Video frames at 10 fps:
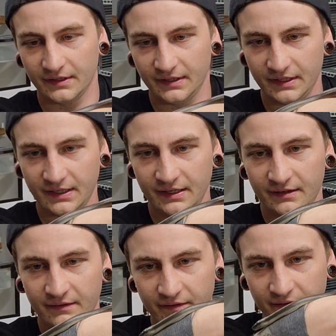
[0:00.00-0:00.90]
And then
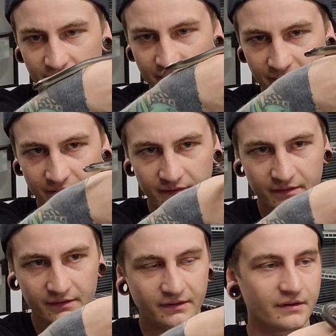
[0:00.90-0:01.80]
I don't know
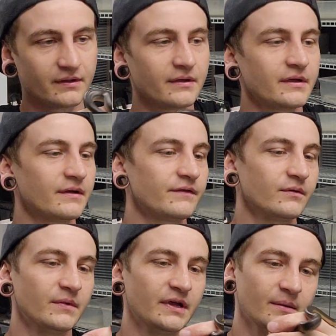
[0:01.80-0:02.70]
if
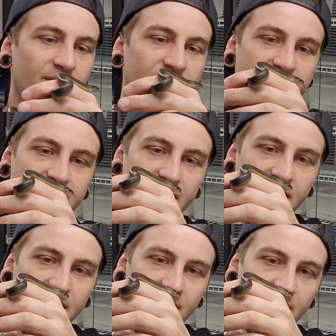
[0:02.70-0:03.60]
you'll be able to
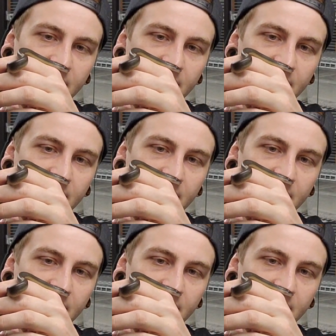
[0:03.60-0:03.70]
see.